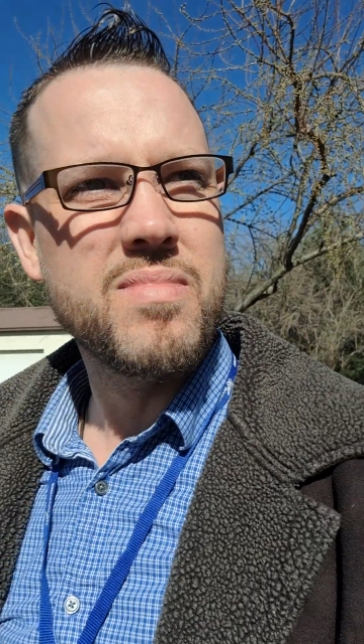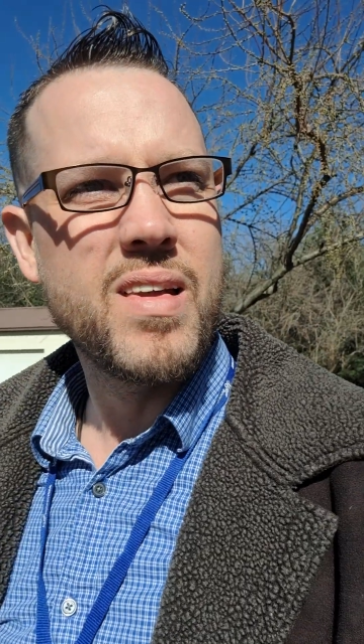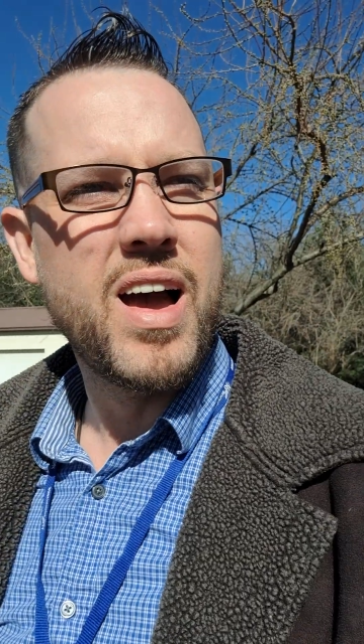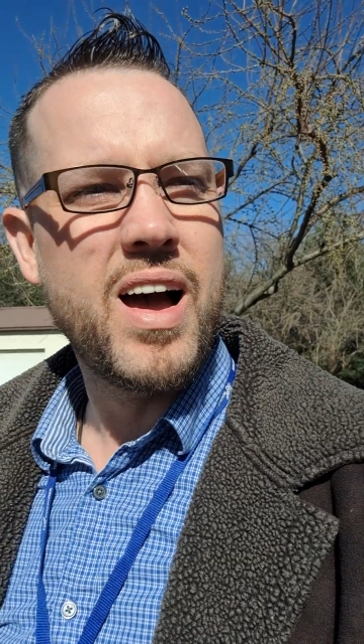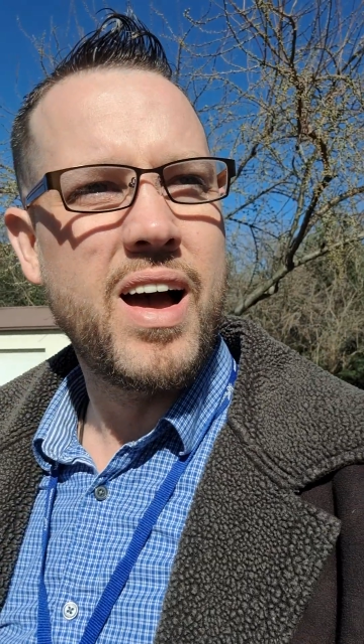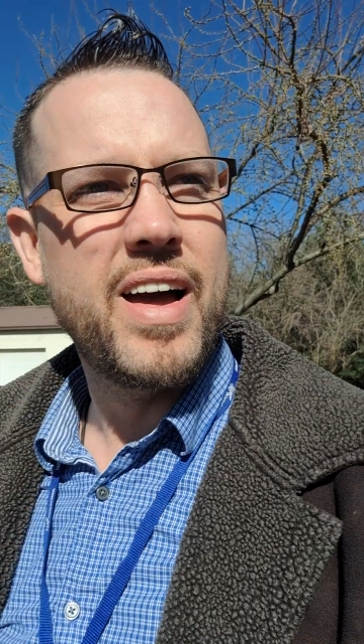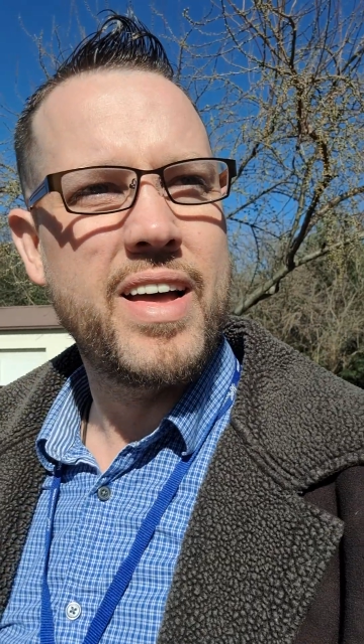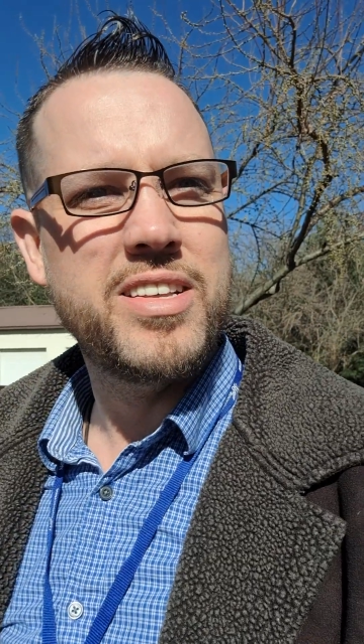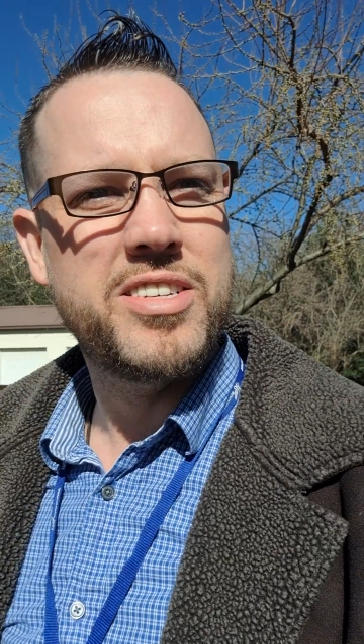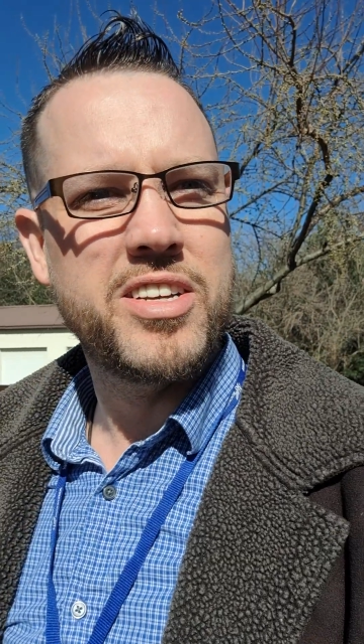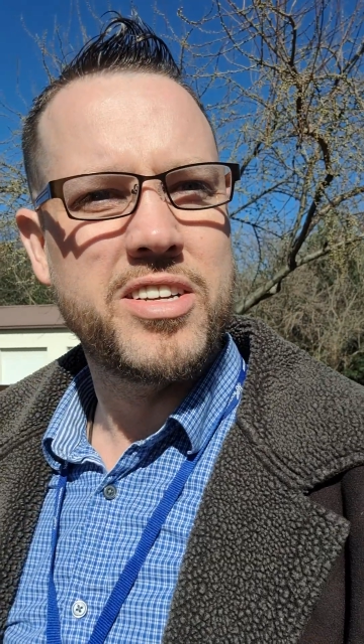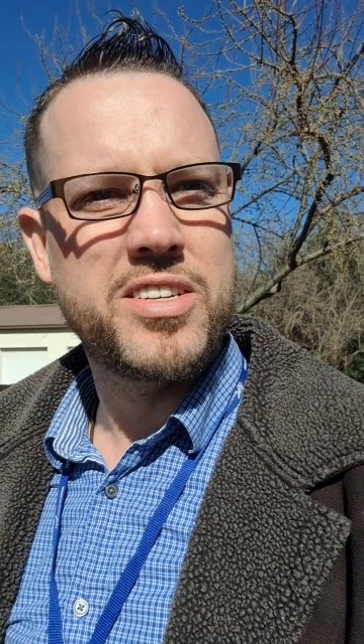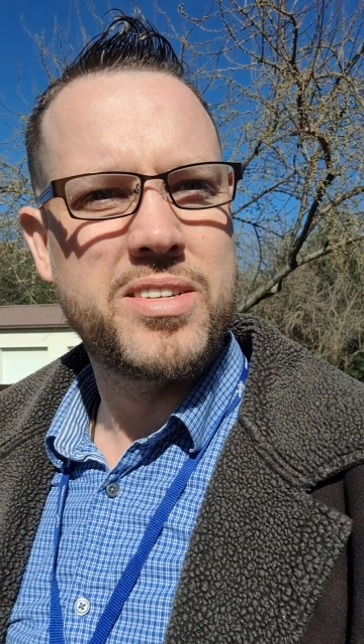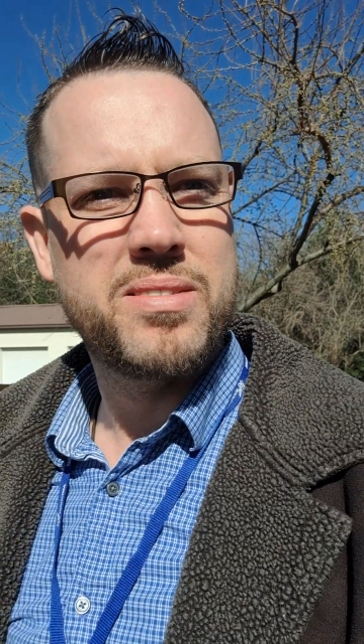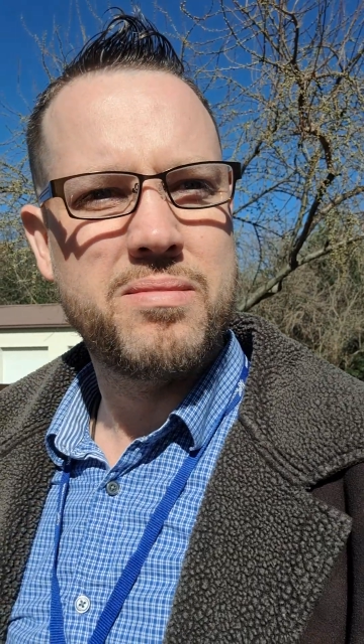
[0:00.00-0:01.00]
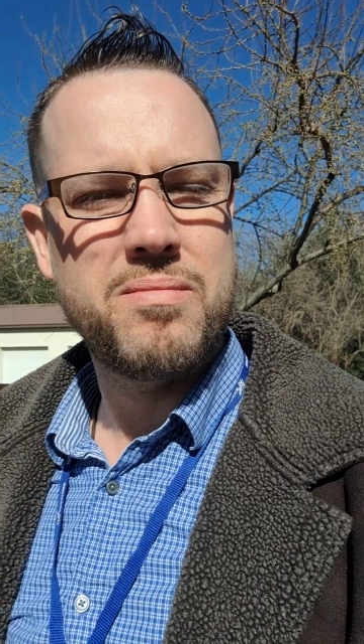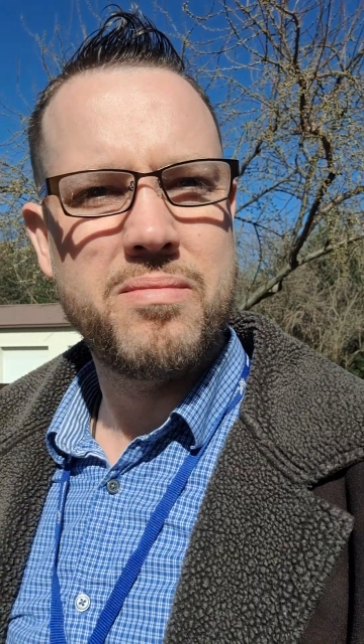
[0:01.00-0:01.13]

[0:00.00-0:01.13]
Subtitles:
it just